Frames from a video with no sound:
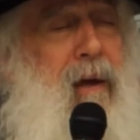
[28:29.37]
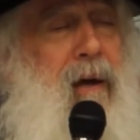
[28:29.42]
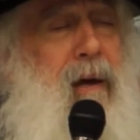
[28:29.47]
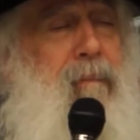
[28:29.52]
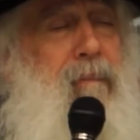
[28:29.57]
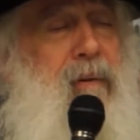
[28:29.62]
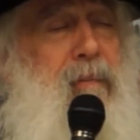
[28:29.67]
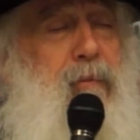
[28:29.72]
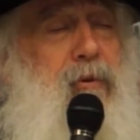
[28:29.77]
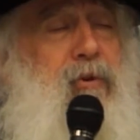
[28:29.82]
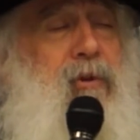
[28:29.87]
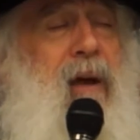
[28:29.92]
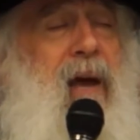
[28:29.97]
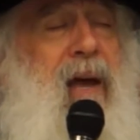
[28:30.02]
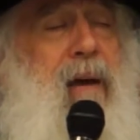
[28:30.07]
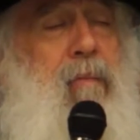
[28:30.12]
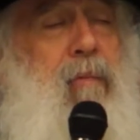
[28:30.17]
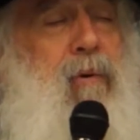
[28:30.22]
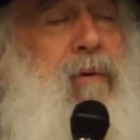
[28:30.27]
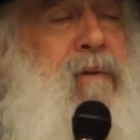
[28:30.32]
Rabbi Moshe
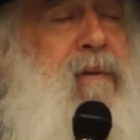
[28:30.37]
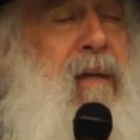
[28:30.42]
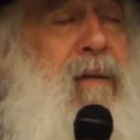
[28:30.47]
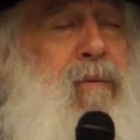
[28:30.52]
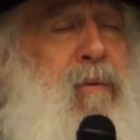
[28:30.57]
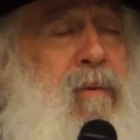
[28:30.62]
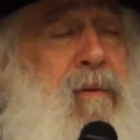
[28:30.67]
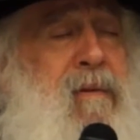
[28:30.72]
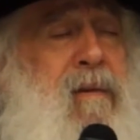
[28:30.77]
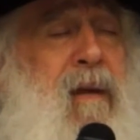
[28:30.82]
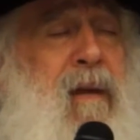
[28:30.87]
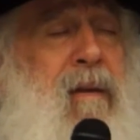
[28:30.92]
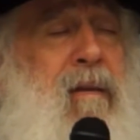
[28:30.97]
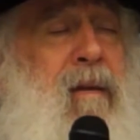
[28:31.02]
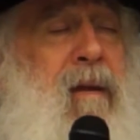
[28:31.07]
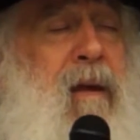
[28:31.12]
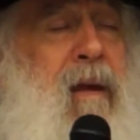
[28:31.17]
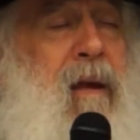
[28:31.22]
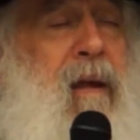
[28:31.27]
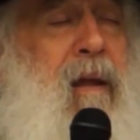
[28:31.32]
Chaim Luzzatto said,
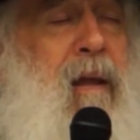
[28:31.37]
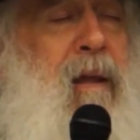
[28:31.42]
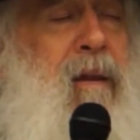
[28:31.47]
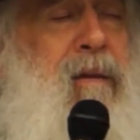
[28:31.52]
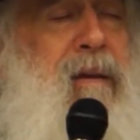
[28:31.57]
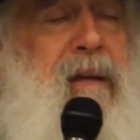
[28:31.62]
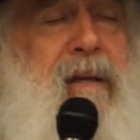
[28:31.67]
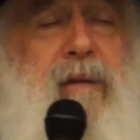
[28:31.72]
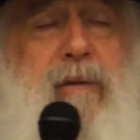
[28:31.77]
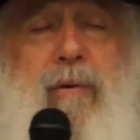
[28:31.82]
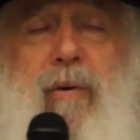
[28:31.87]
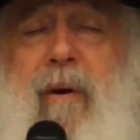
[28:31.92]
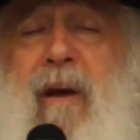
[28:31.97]
there is two